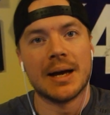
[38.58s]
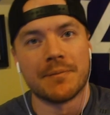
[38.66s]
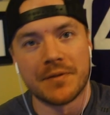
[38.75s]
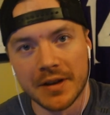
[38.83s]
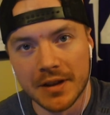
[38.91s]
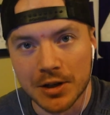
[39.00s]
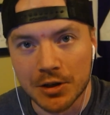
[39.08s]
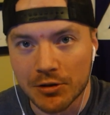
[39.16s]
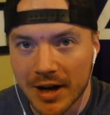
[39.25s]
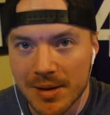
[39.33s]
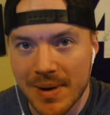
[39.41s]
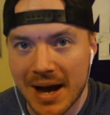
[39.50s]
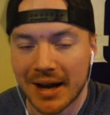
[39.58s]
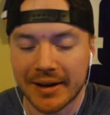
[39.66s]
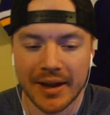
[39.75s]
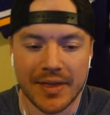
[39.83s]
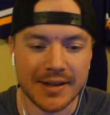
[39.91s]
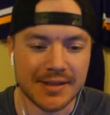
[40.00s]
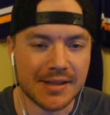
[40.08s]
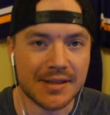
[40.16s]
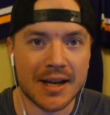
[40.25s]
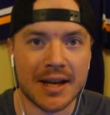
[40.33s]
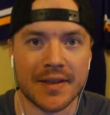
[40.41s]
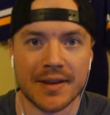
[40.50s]
I'm feeling great, Mac. This is
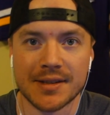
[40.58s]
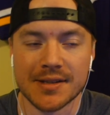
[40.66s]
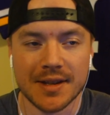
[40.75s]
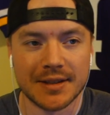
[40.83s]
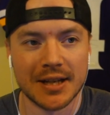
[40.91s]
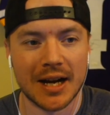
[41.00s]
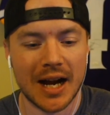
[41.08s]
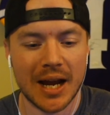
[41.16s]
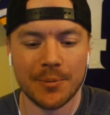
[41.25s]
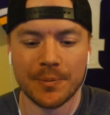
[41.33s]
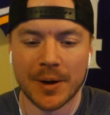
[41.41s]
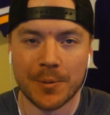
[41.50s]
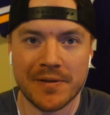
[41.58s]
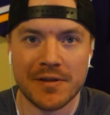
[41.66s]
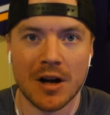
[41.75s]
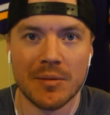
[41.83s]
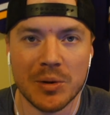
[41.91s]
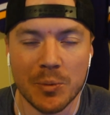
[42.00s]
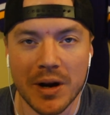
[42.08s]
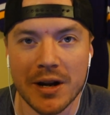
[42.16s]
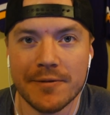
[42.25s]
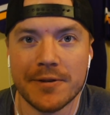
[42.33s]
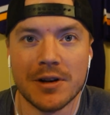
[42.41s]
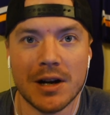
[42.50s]
it. This is the time that we've all been waiting
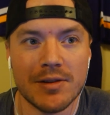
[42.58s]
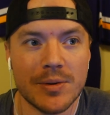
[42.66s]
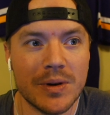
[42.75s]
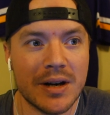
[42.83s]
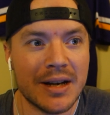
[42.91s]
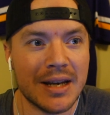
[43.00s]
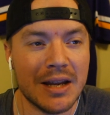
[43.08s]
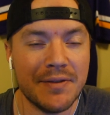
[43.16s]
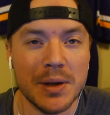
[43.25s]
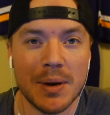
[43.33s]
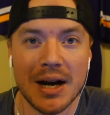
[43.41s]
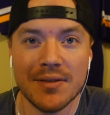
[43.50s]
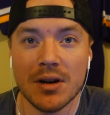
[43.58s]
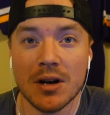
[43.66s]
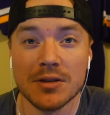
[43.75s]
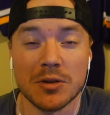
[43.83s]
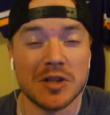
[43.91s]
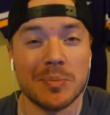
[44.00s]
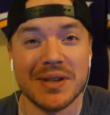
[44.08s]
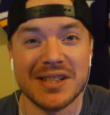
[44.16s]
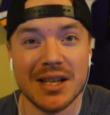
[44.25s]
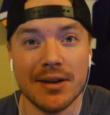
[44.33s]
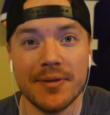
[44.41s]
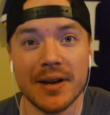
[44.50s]
for, everyone. If you have also
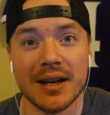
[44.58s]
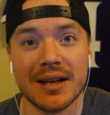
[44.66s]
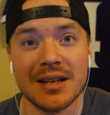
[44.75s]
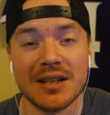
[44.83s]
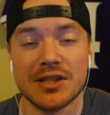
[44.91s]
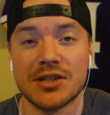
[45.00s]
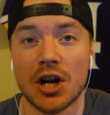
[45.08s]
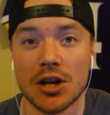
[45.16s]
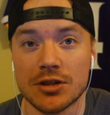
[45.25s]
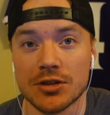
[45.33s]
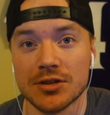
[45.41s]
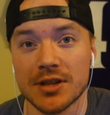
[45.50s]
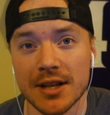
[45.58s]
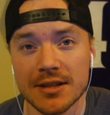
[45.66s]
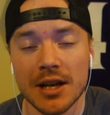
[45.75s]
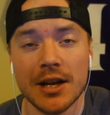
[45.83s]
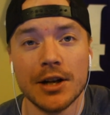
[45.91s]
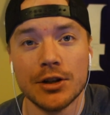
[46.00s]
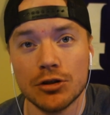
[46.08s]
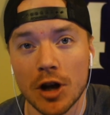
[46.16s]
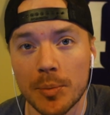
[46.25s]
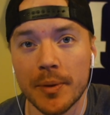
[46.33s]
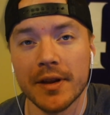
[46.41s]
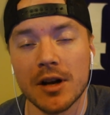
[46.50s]
specific starts or sits,
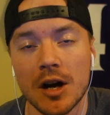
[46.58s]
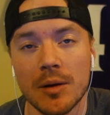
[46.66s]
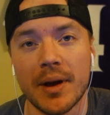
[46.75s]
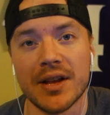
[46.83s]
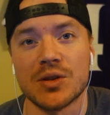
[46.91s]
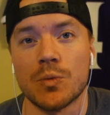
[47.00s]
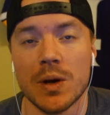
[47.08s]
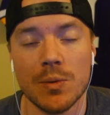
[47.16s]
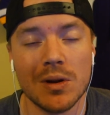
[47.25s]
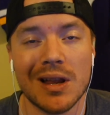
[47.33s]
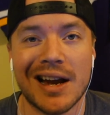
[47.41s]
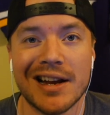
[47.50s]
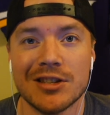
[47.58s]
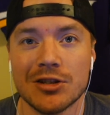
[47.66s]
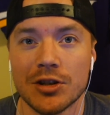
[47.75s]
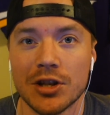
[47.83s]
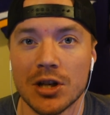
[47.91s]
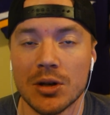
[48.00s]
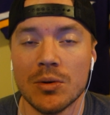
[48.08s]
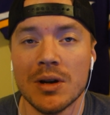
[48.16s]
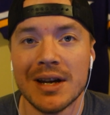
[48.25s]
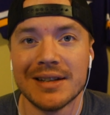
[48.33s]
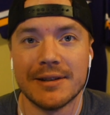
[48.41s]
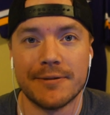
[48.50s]
drop it in the comments. We will answer you
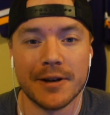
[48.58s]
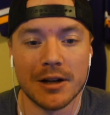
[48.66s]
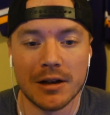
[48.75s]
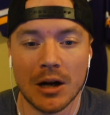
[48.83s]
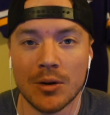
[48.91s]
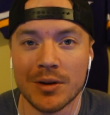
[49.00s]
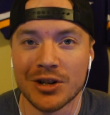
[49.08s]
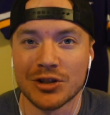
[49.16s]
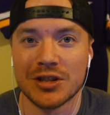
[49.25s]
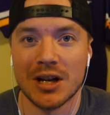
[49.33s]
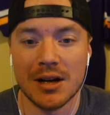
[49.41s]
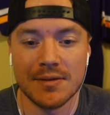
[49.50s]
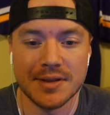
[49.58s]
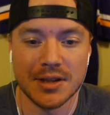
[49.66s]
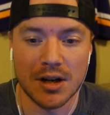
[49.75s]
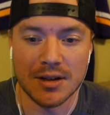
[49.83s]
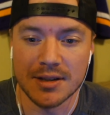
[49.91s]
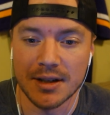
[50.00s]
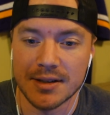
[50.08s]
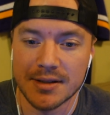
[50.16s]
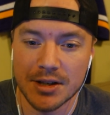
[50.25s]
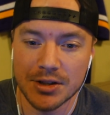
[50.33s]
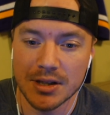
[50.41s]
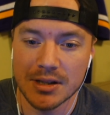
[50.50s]
to figure out your tough starts and
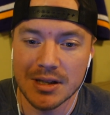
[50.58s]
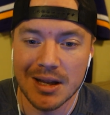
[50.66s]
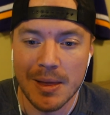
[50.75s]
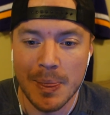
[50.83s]
decisions.